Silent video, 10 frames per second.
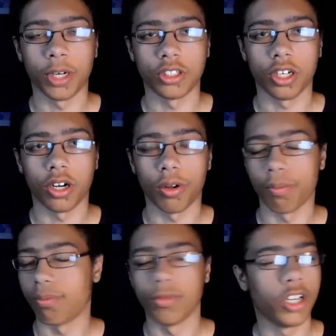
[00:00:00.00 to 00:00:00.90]
channel,
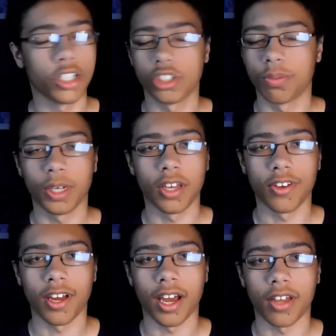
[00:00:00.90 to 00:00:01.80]
not just because
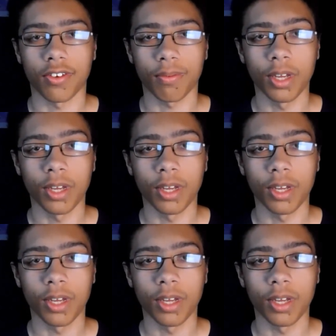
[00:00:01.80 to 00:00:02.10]
I asked.